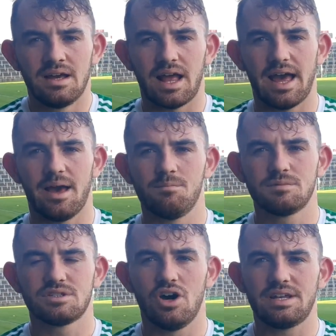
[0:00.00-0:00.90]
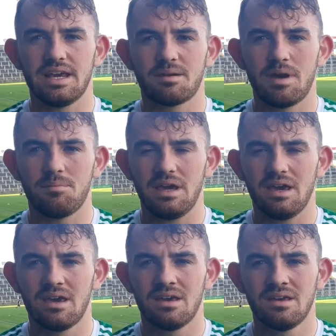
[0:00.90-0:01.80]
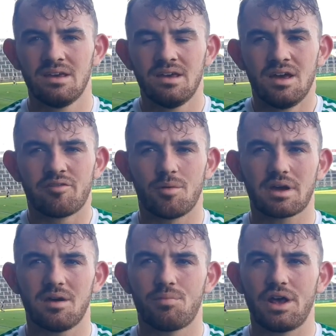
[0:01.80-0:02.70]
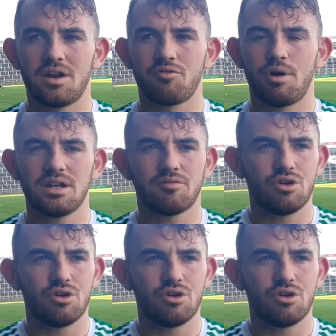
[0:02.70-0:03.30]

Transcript: Um, so I think maybe from a competitive point of